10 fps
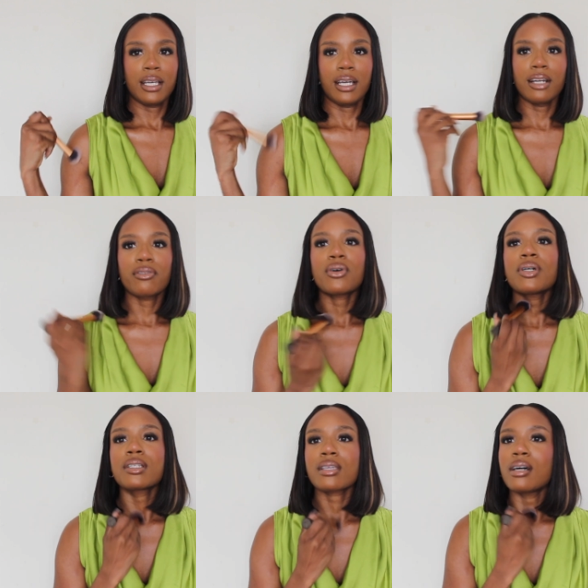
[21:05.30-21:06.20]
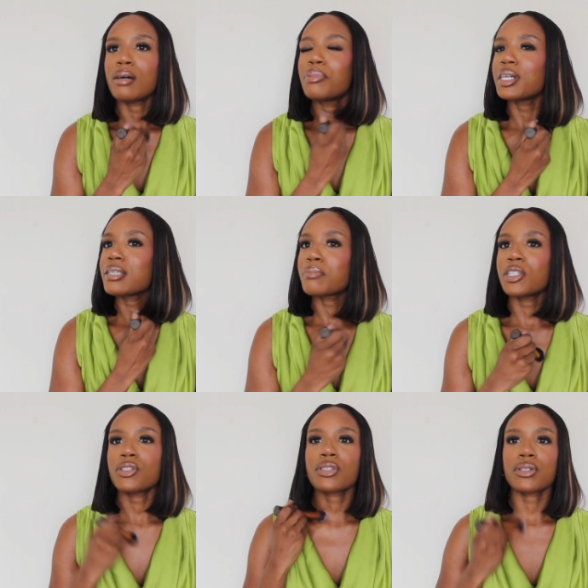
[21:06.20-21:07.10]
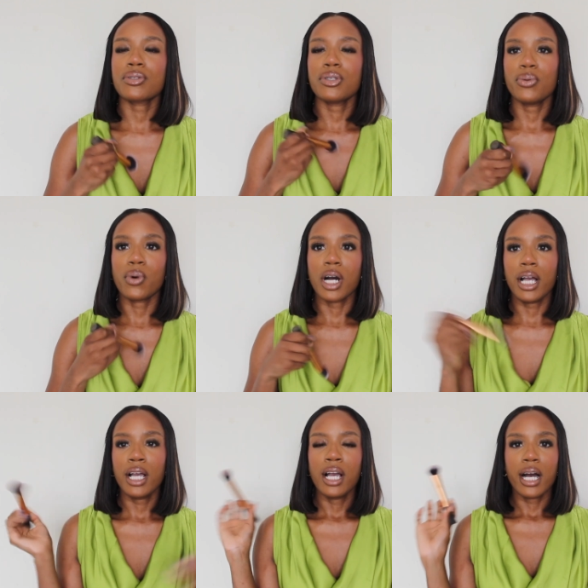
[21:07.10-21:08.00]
And of course, put as much or as little as you want.